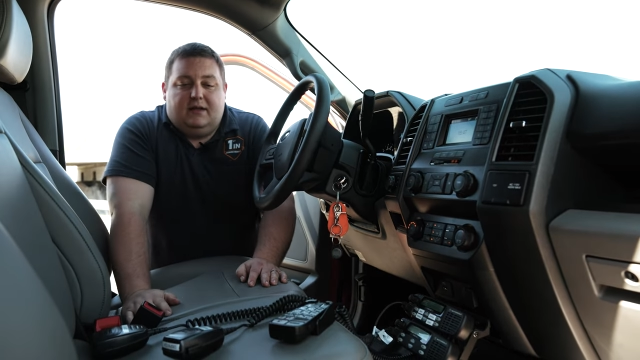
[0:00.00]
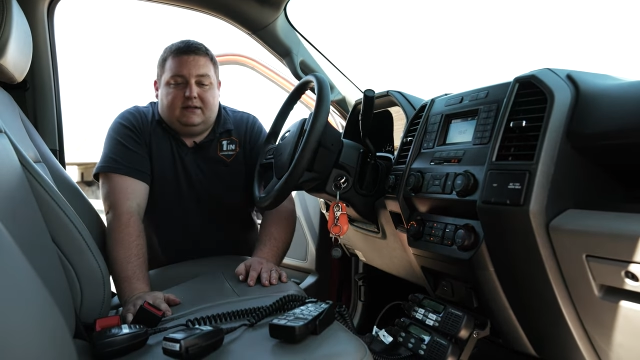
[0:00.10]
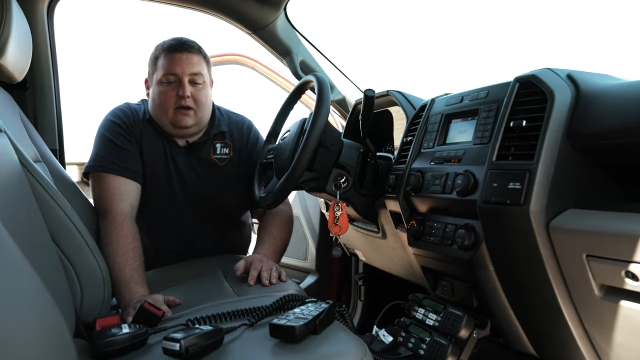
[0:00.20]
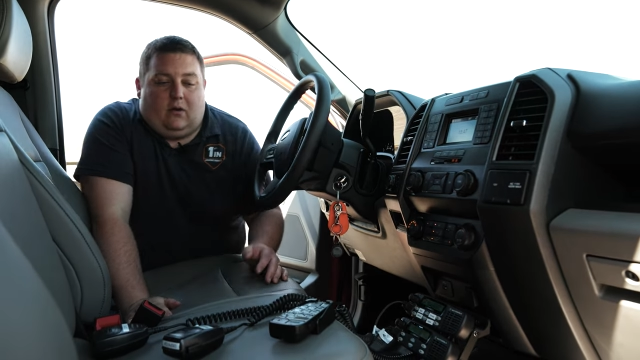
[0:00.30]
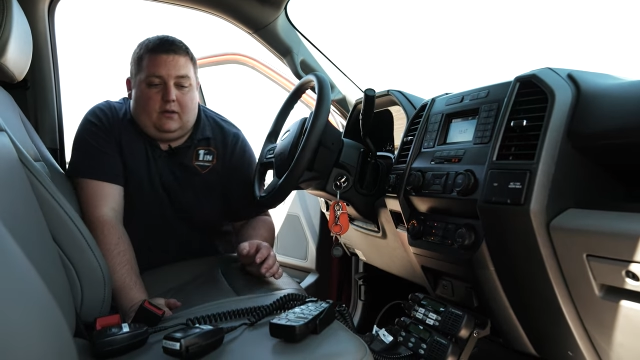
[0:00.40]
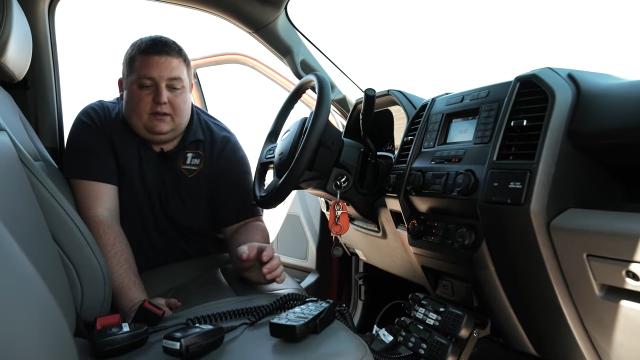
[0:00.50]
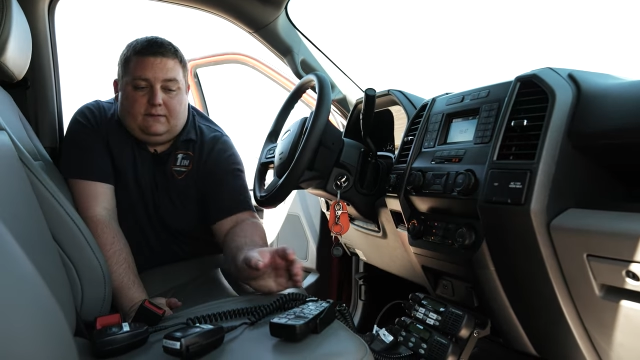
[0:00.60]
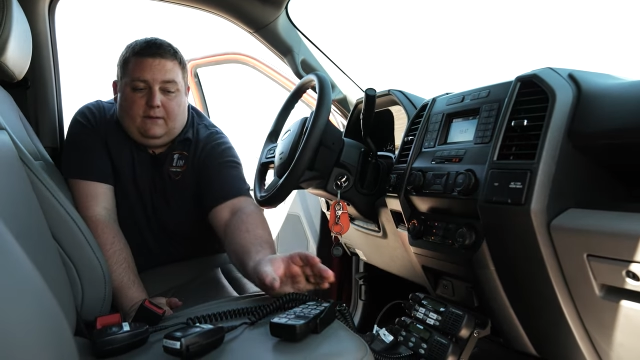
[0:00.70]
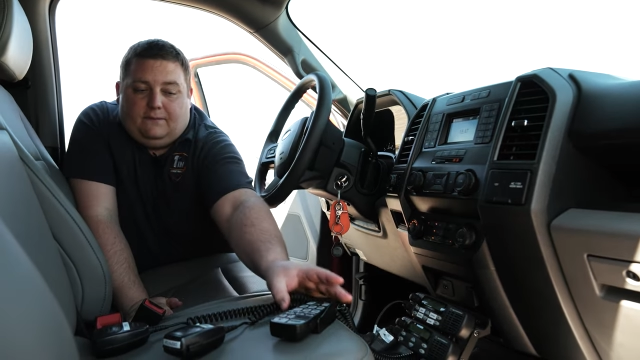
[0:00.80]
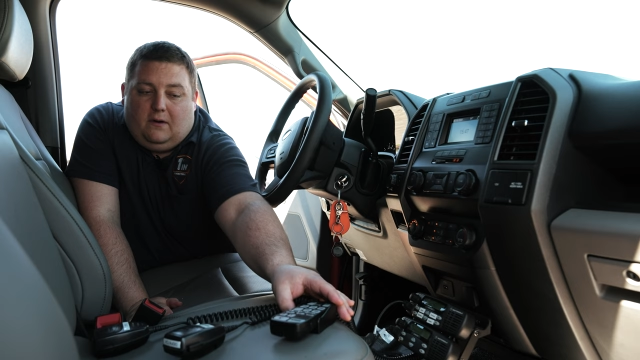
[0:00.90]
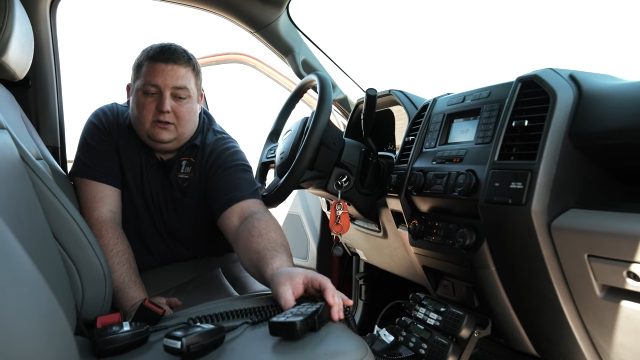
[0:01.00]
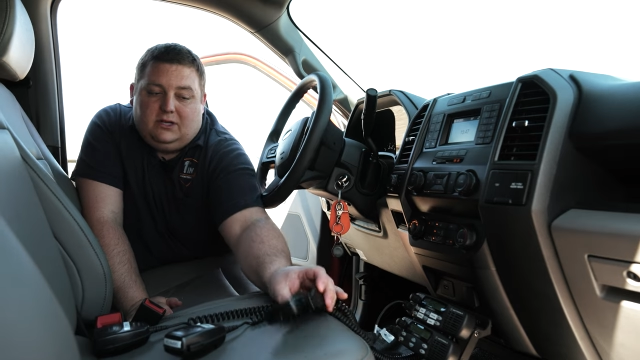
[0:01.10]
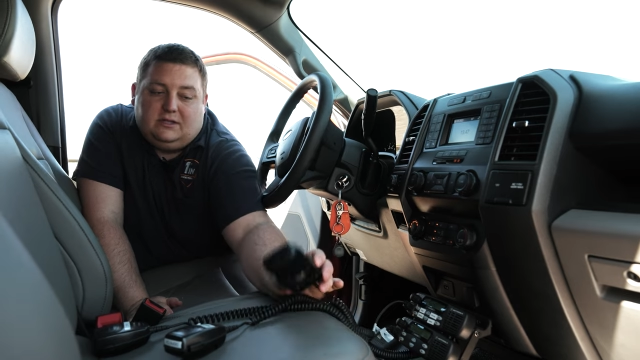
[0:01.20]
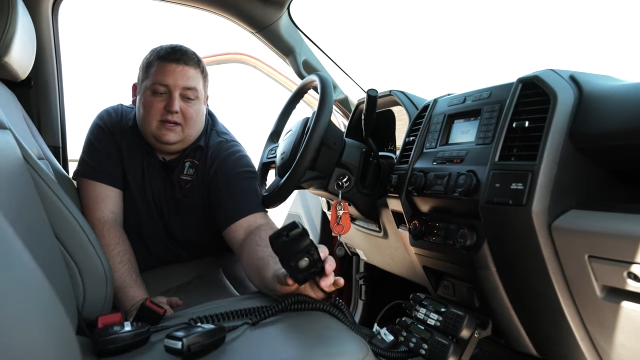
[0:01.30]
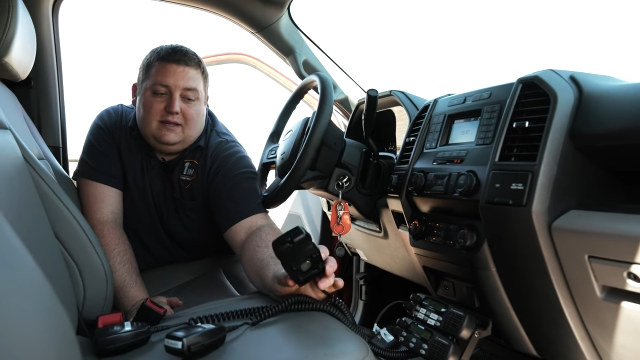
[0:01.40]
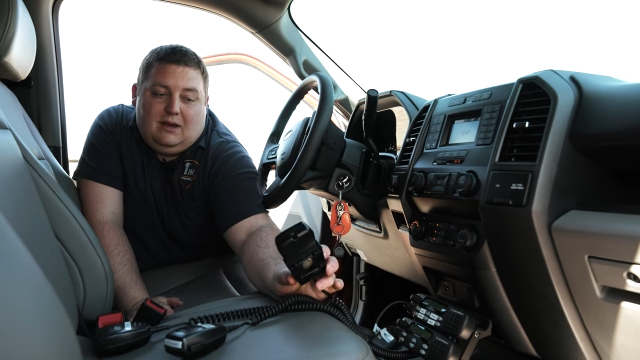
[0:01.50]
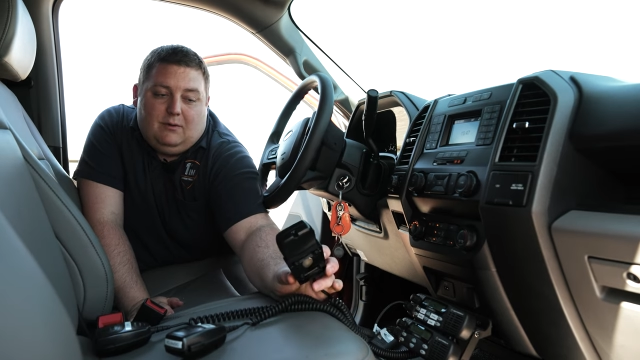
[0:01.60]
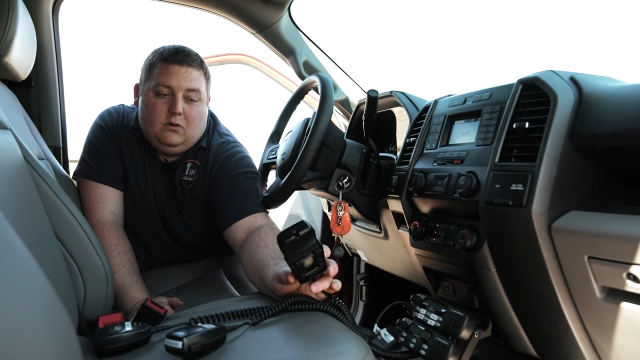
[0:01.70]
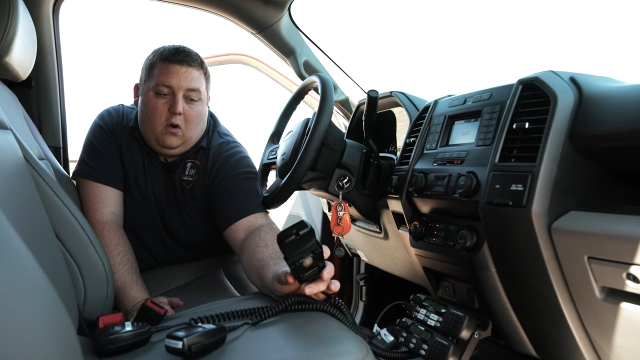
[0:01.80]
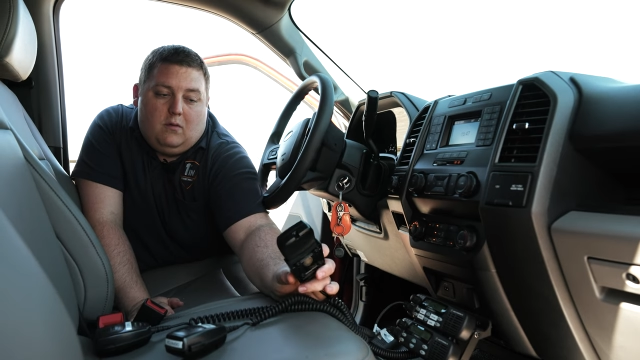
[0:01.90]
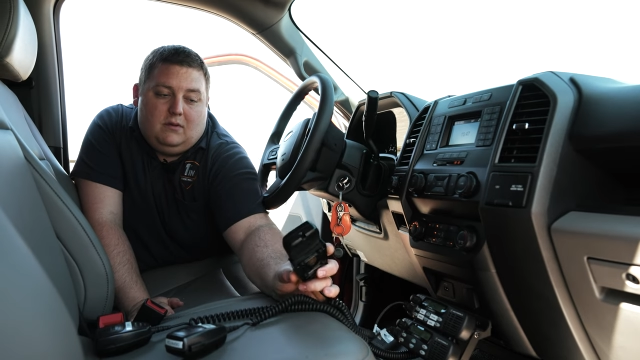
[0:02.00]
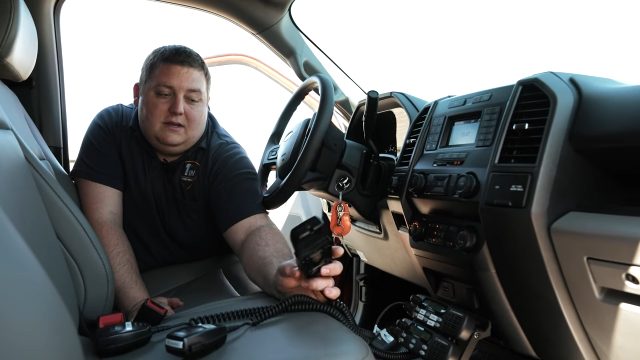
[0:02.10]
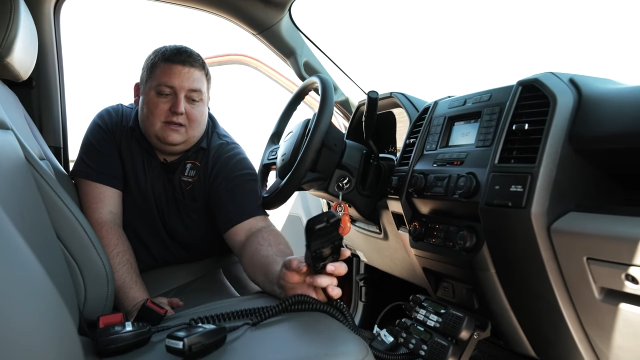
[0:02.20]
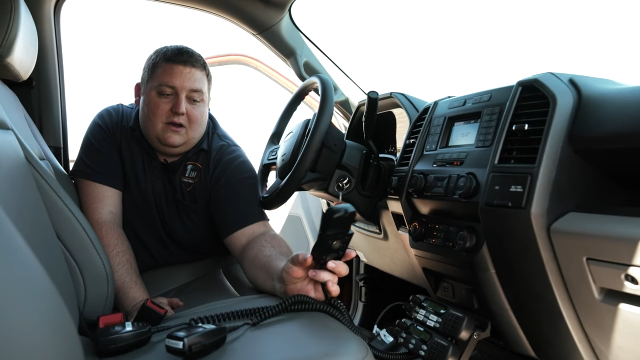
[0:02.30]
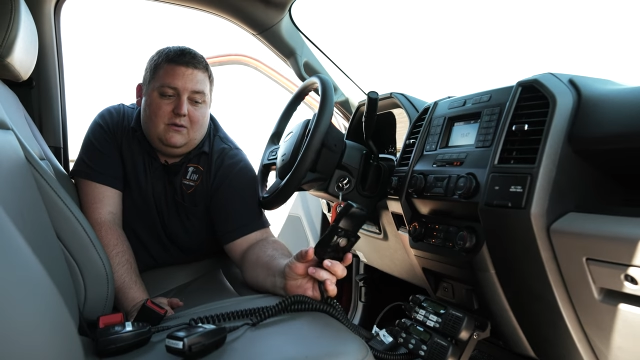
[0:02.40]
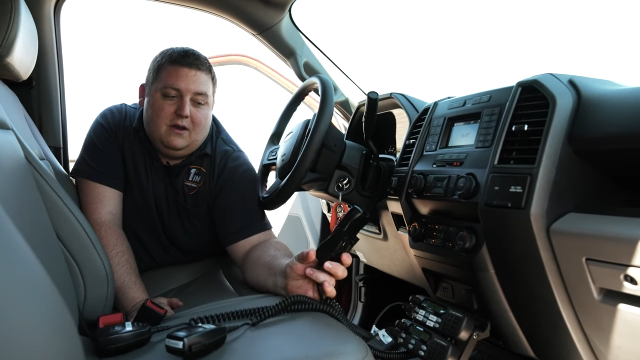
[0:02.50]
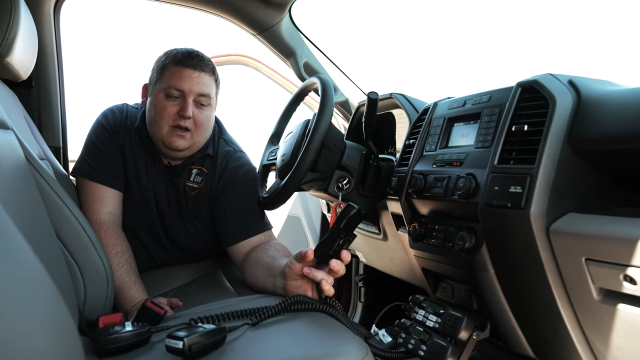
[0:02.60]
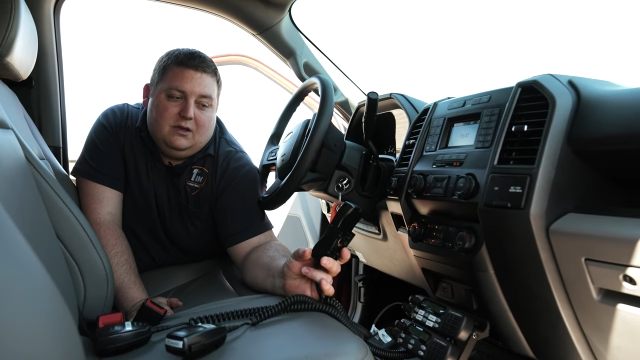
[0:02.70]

It's got all the different functions in it that we normally do.